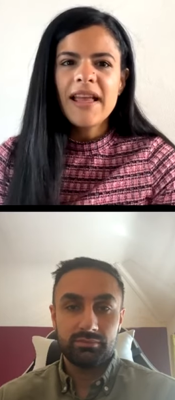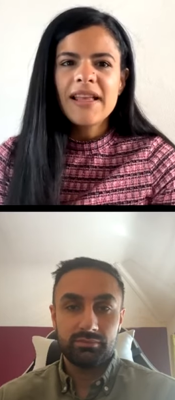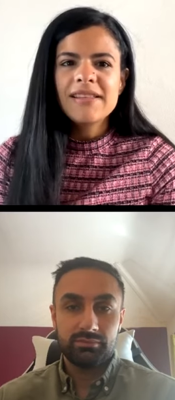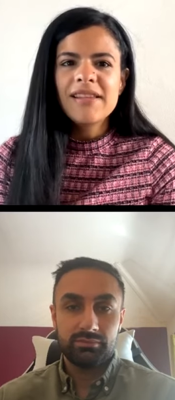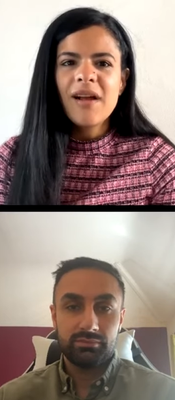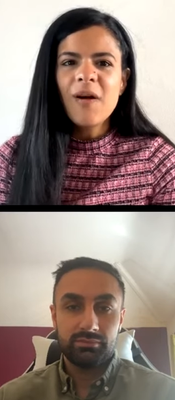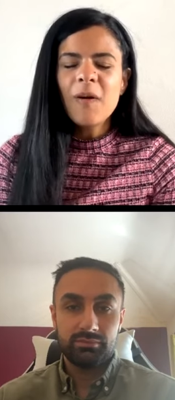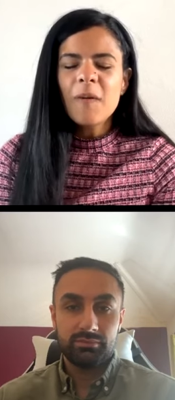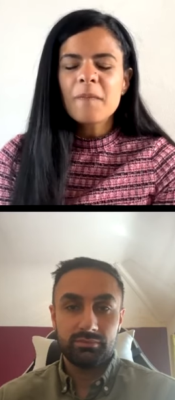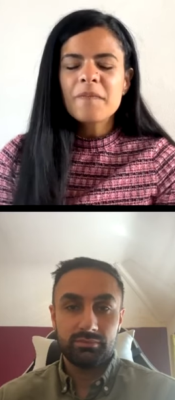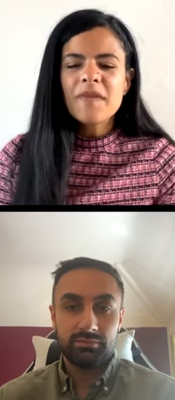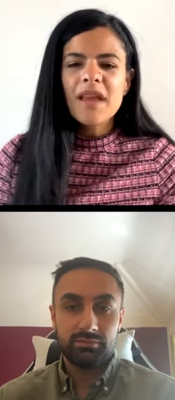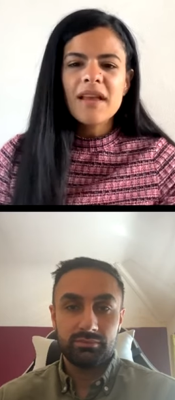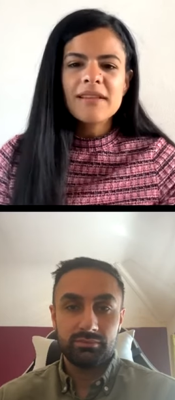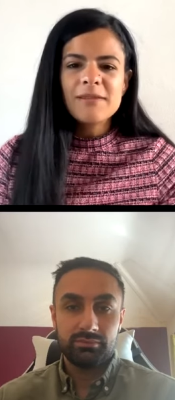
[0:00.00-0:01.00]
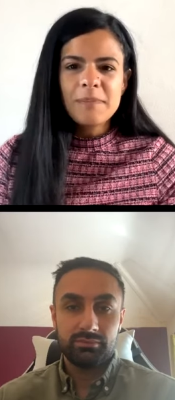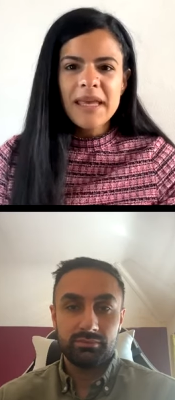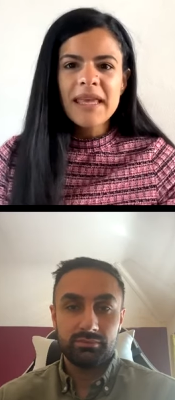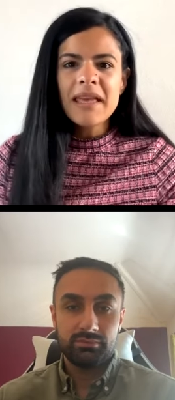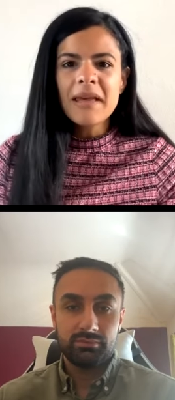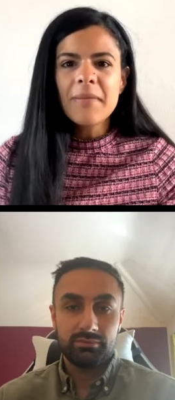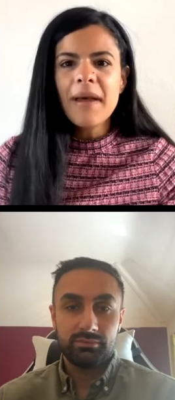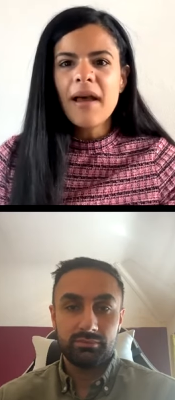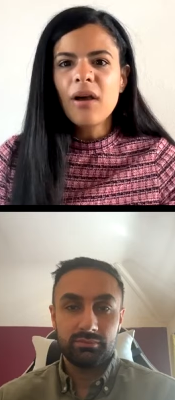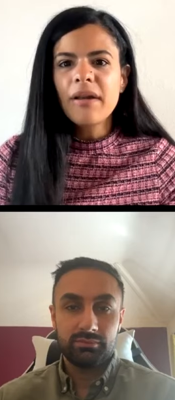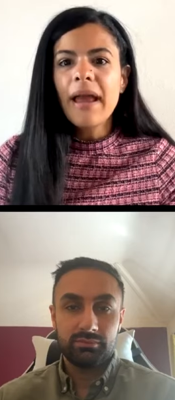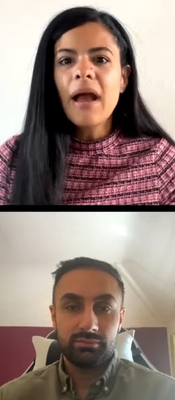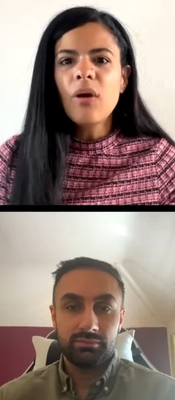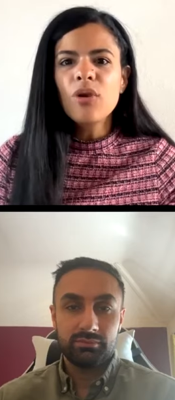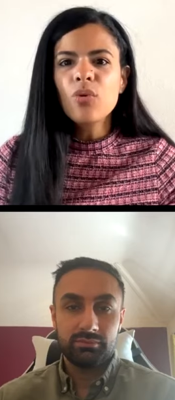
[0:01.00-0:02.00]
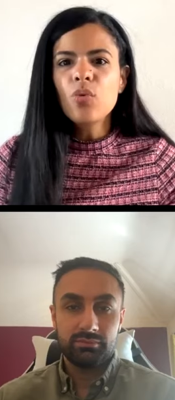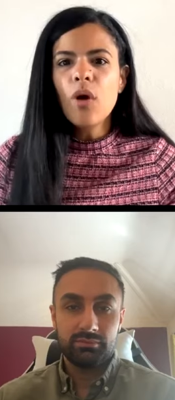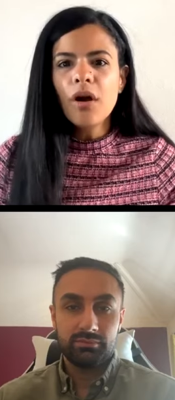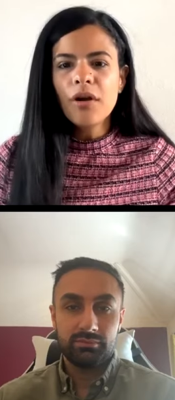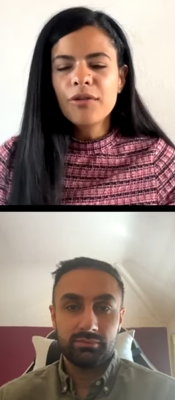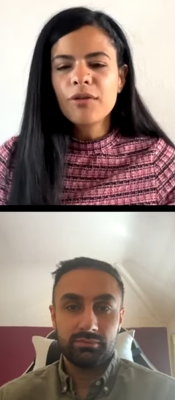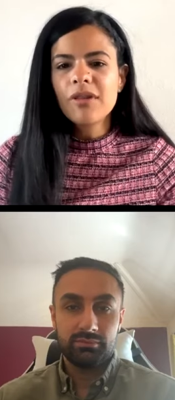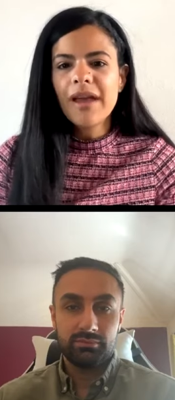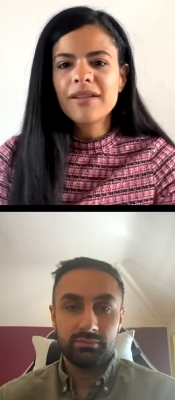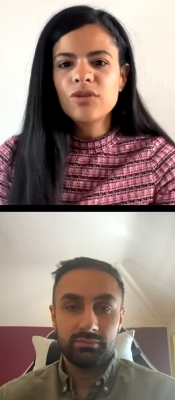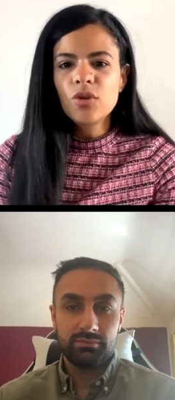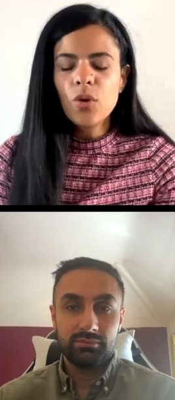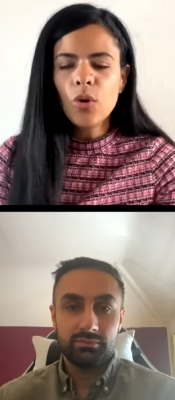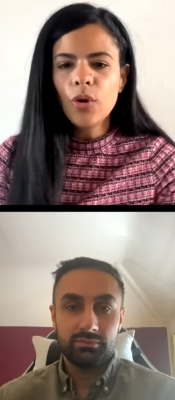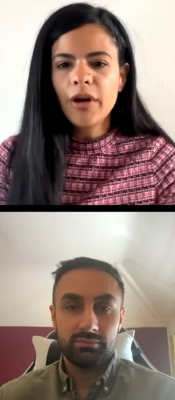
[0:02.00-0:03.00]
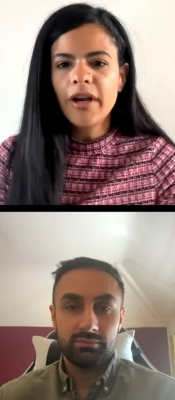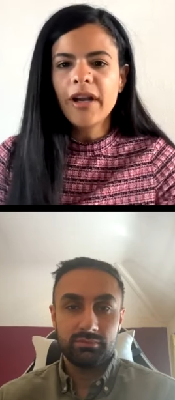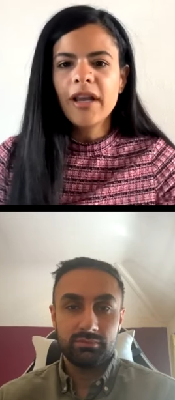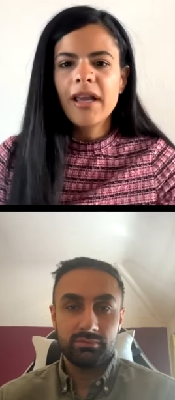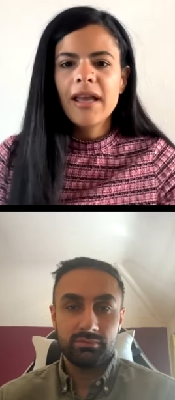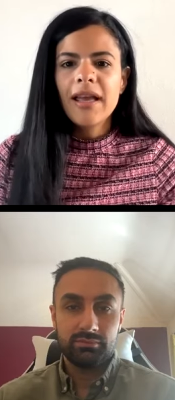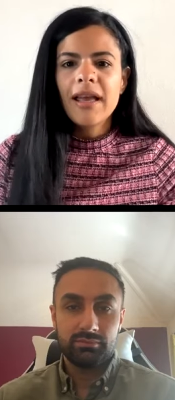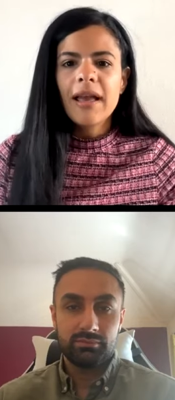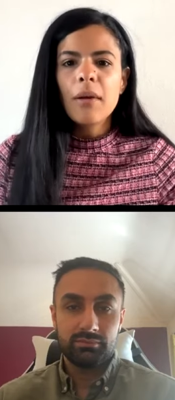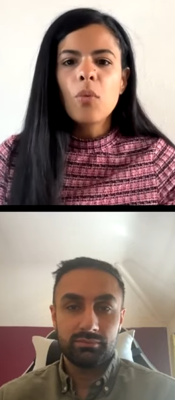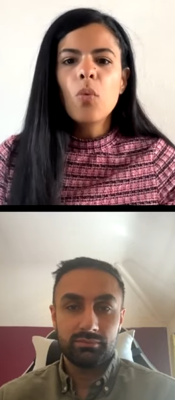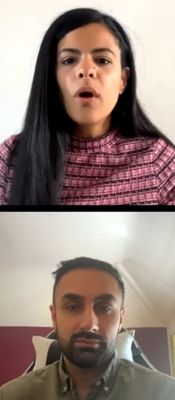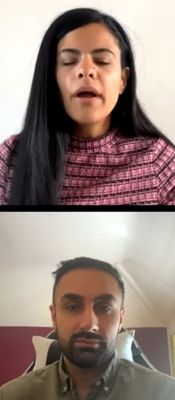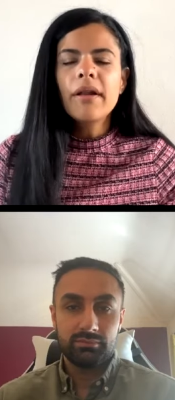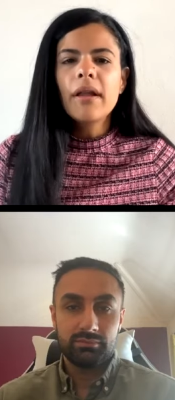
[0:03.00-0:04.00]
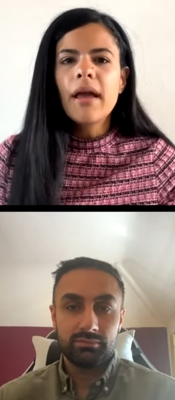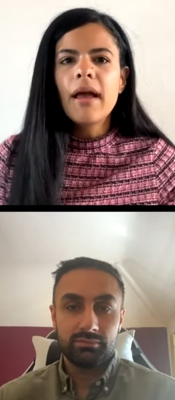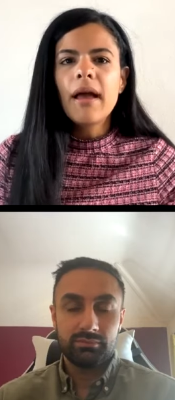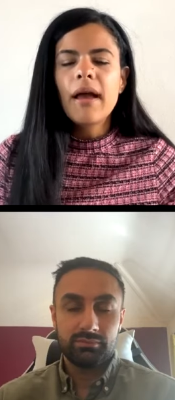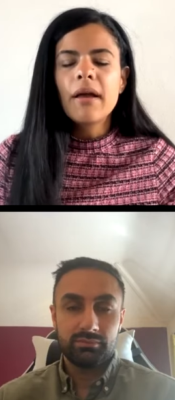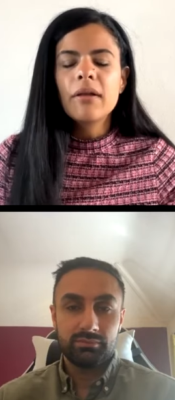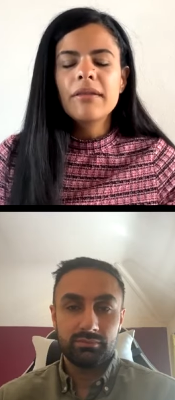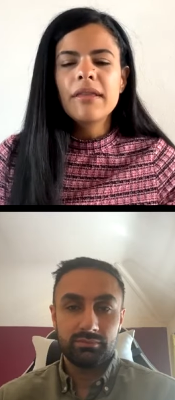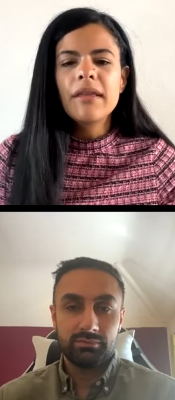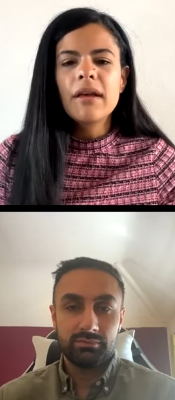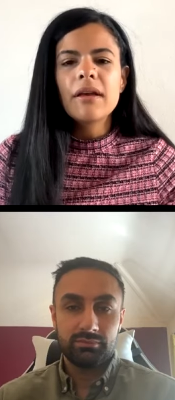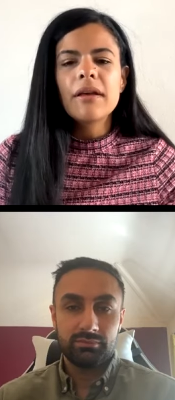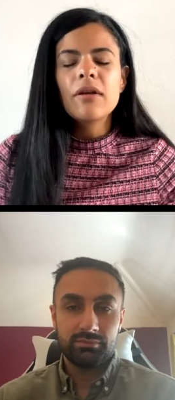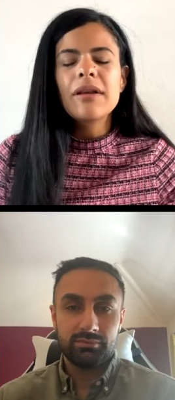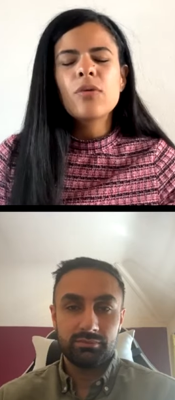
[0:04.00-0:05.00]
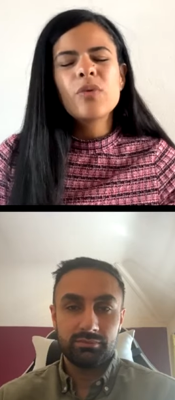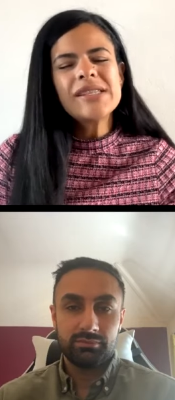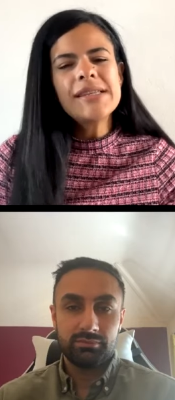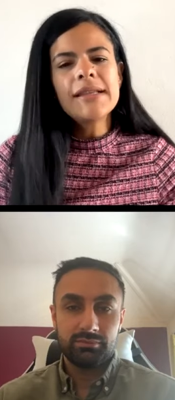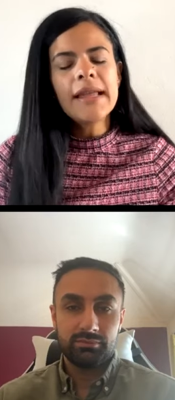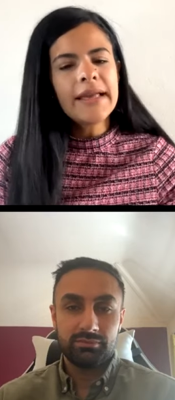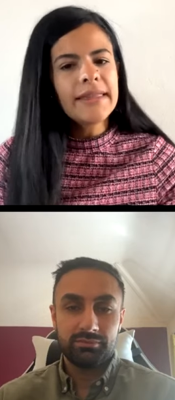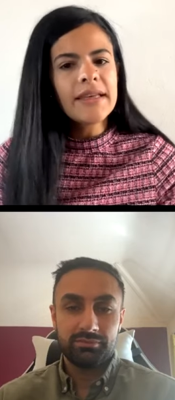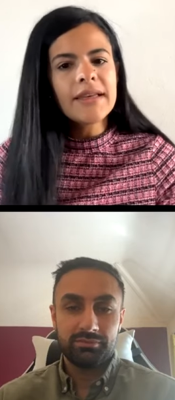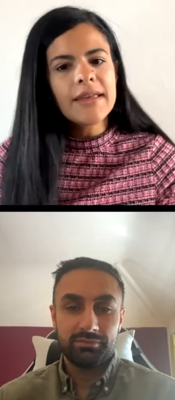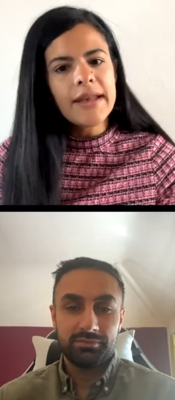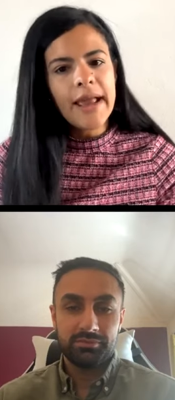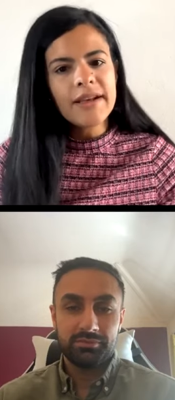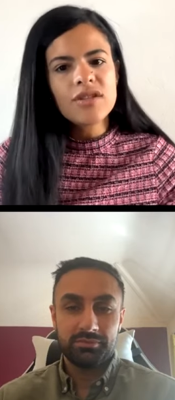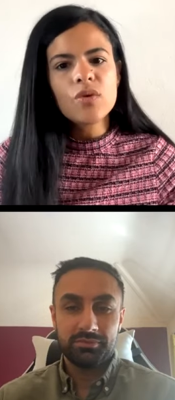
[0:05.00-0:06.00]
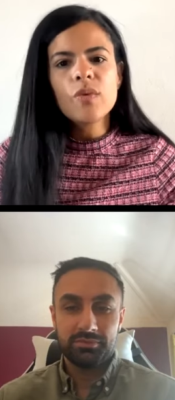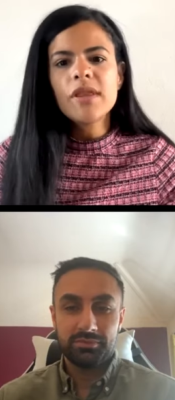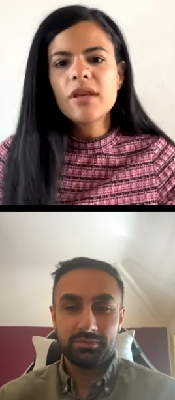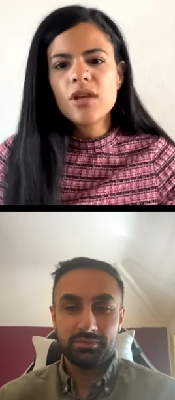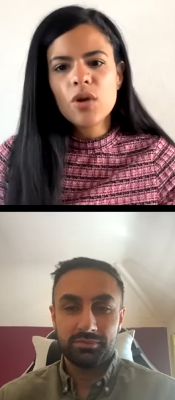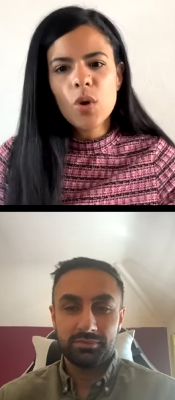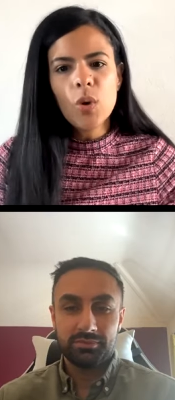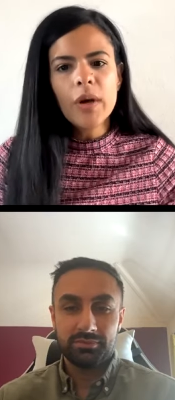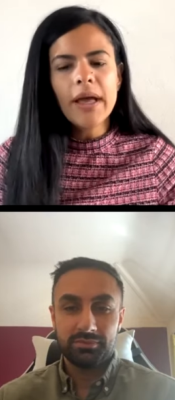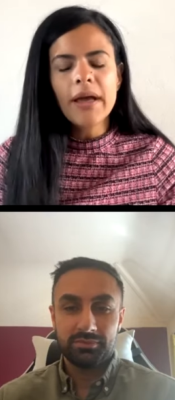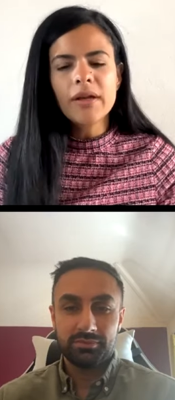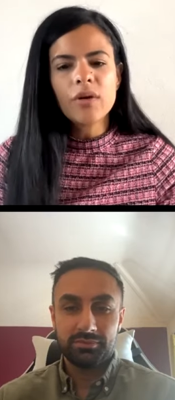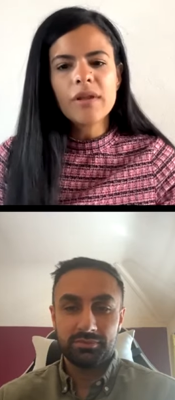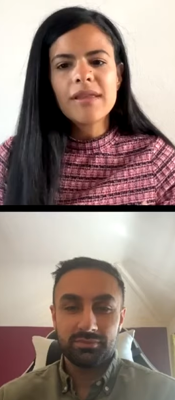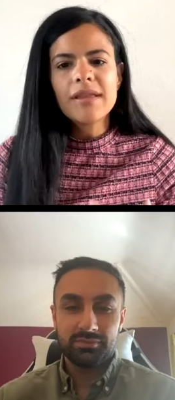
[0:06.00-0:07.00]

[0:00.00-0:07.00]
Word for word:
Speaker 1: so speaking about how you walk through that door what uh the was it like the connection with the yoga and all